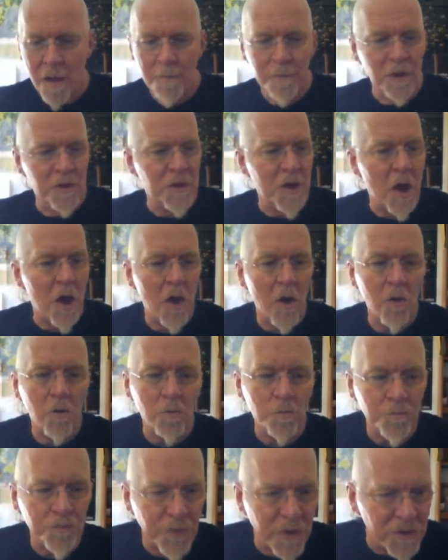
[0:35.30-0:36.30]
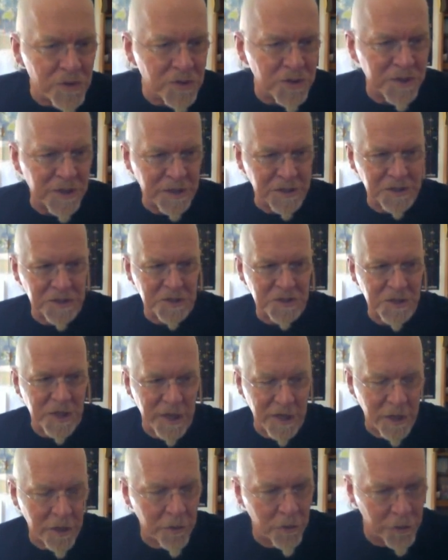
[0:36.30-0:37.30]
but the whole process has
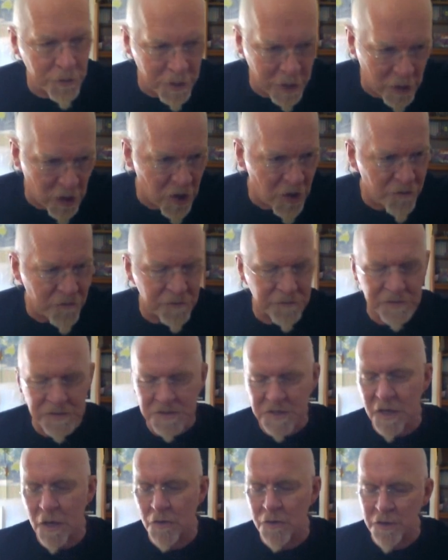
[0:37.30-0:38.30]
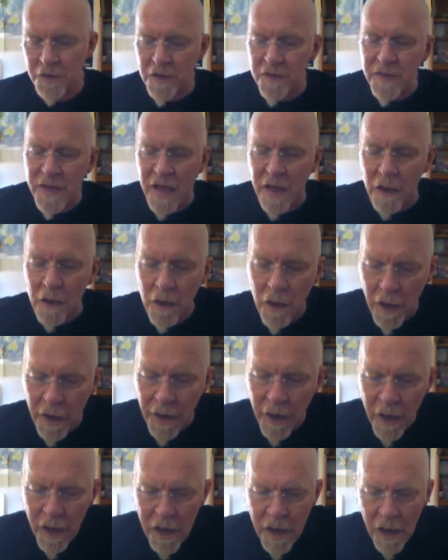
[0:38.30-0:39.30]
taken on a life of its own. And in that
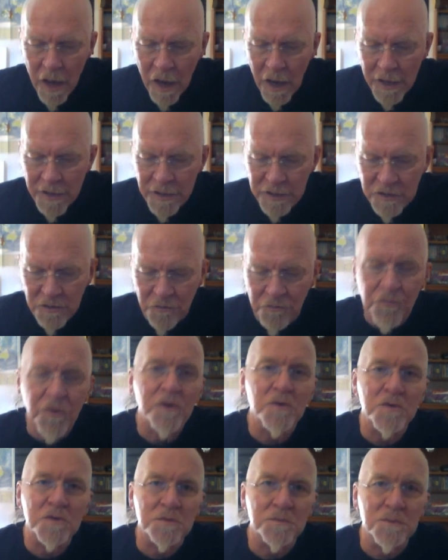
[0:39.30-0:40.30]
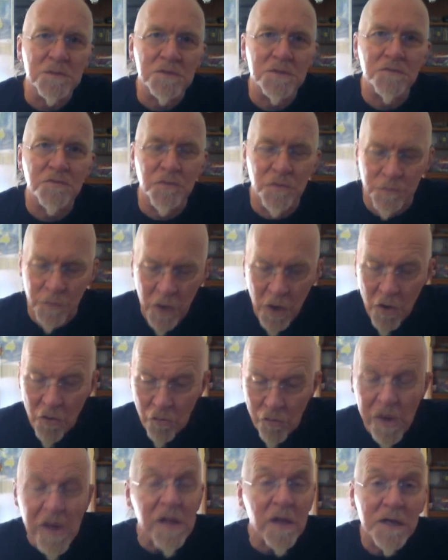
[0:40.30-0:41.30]
light, I need to throw some just from
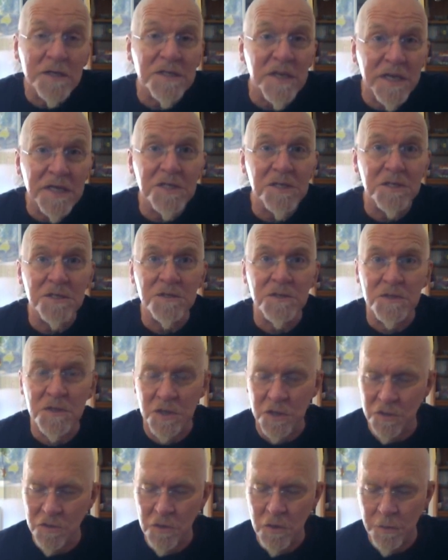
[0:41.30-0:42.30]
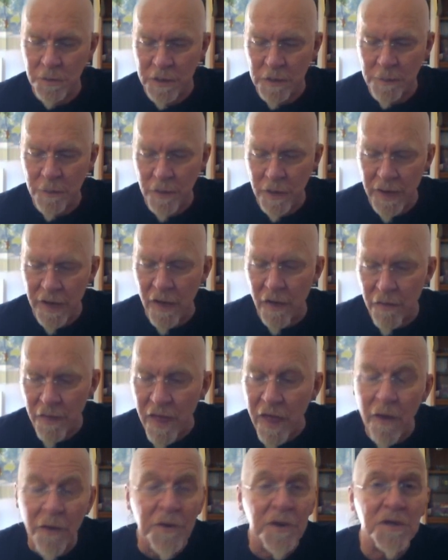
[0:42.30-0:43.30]
realizations that you people out
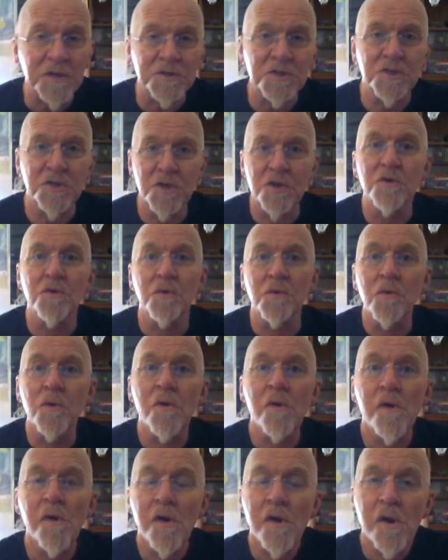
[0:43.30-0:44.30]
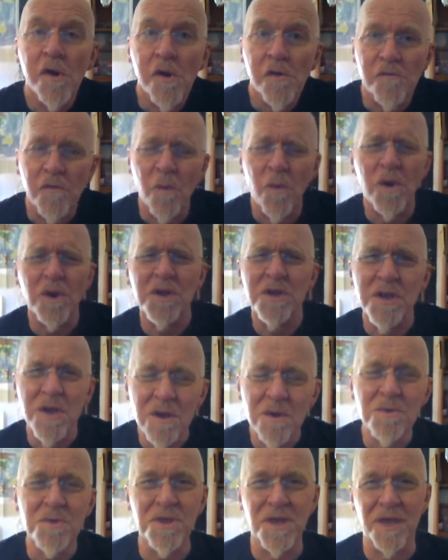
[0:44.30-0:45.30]
there and ask you for what
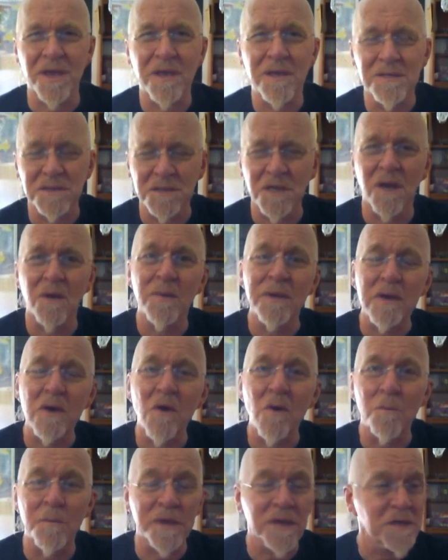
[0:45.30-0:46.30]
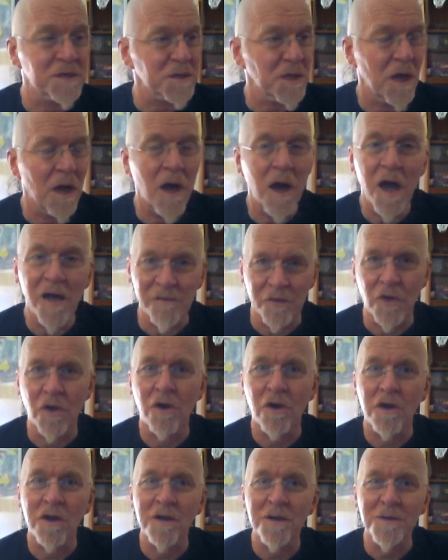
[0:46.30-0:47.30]
you think is going on because I haven't
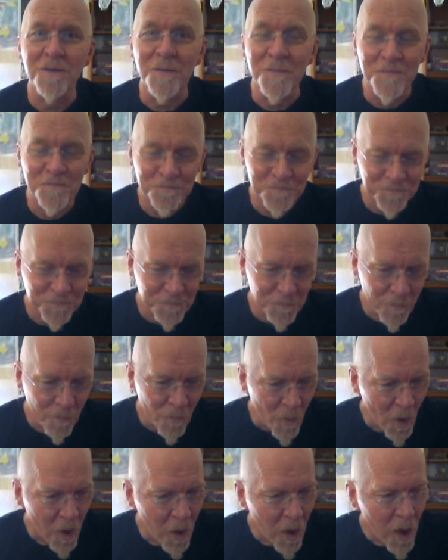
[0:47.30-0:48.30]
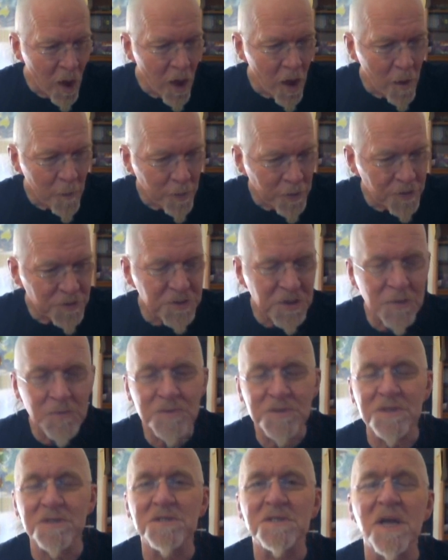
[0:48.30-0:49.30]
got a clue. Pluto
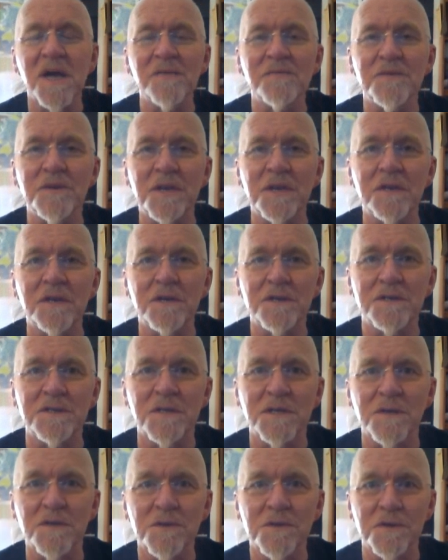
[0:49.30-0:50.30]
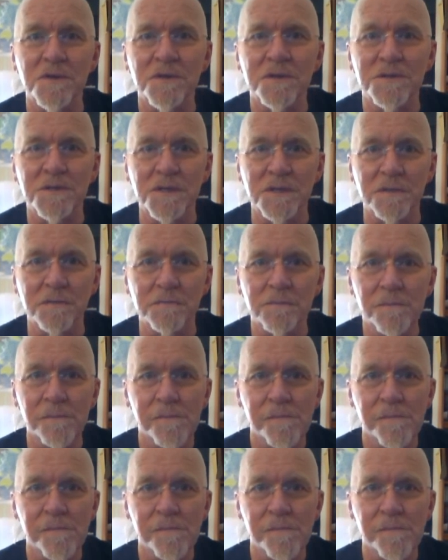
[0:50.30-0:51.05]
was discovered in 1930